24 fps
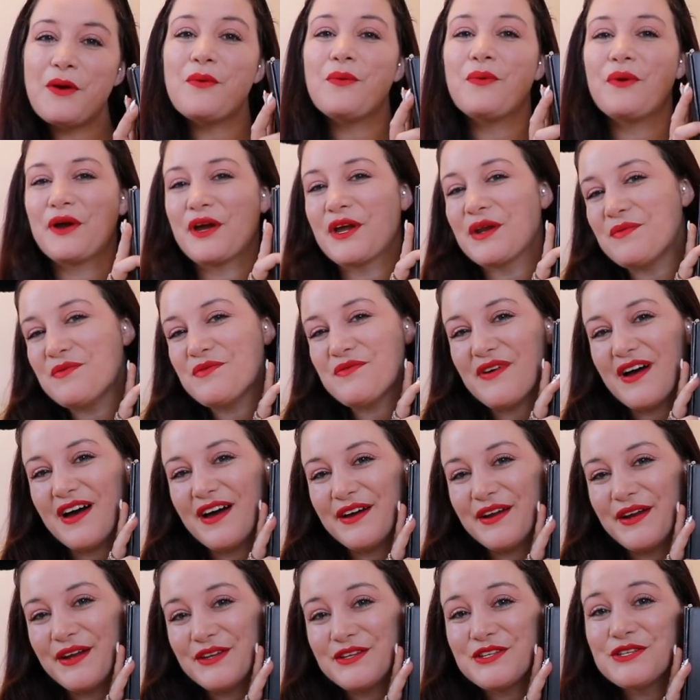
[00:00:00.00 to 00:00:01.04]
We're gonna move
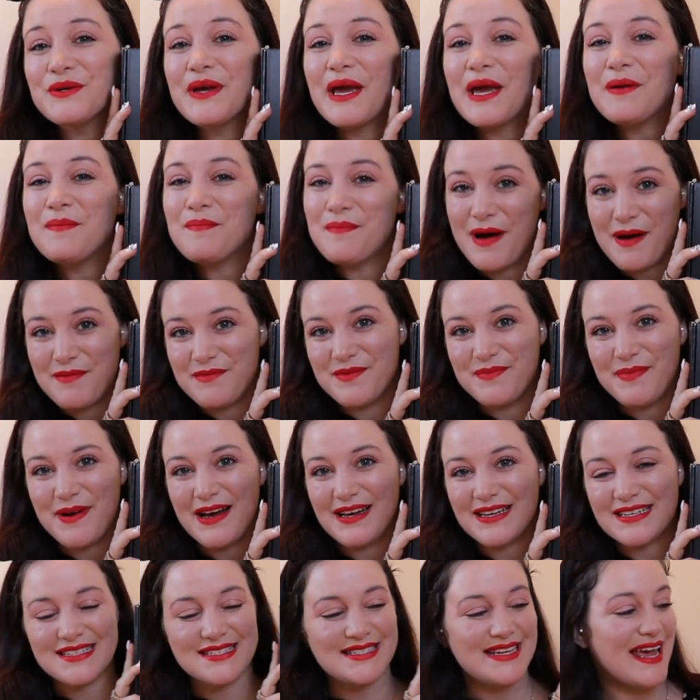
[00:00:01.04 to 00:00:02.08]
on to a mama
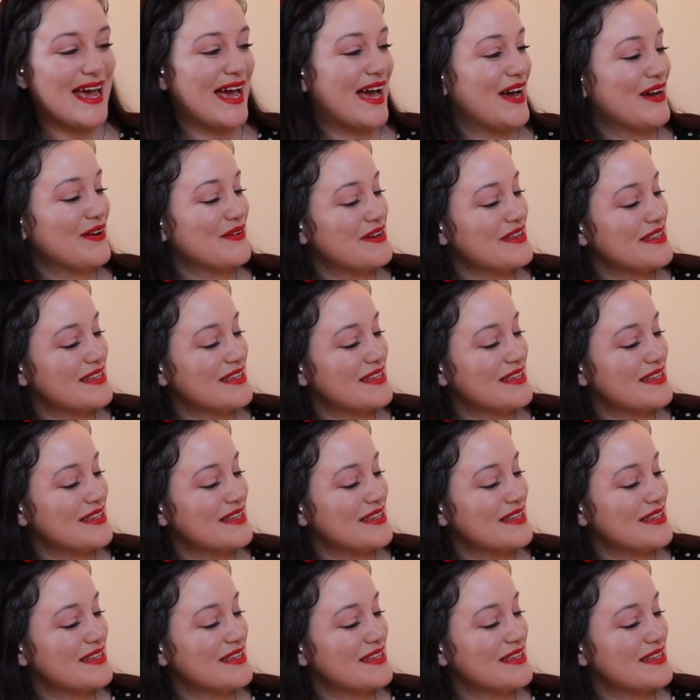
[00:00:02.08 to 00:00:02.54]
box now.